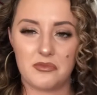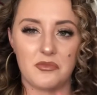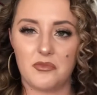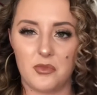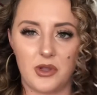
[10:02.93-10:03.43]

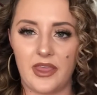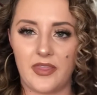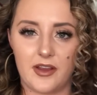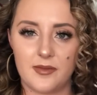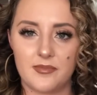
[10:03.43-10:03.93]
We'll get
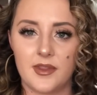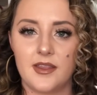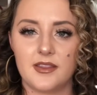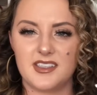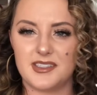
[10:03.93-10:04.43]
there.
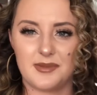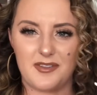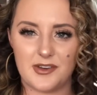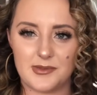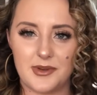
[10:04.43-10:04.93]
This is my
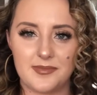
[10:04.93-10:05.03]
first one.